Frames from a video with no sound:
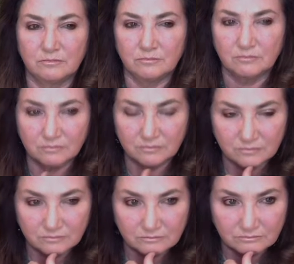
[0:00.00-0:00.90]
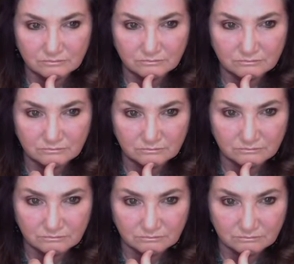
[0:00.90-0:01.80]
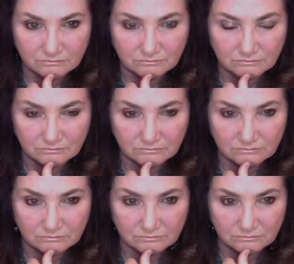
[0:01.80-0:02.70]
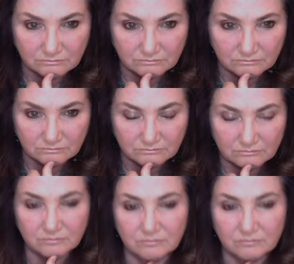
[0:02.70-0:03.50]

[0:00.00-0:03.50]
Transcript: No words are spoken by the person on screen.